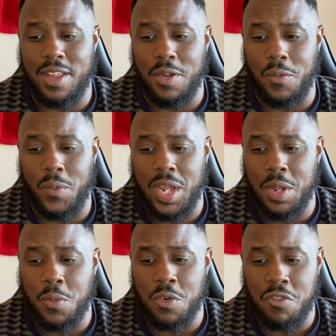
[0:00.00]

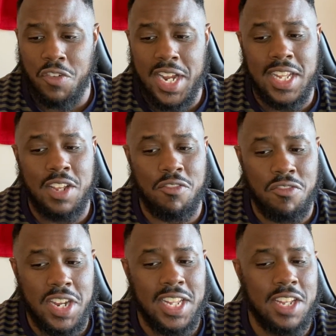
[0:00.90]
we were really,
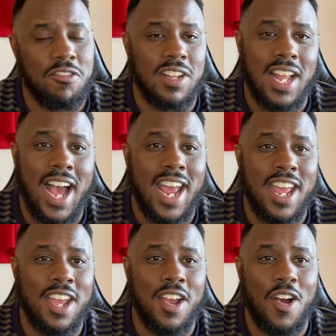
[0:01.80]
really
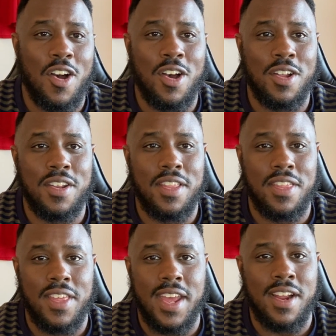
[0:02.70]
relying on
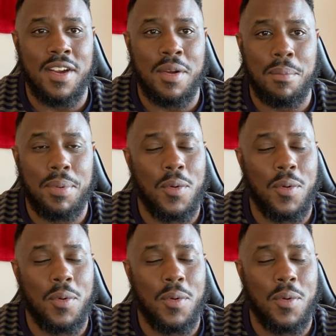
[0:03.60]
their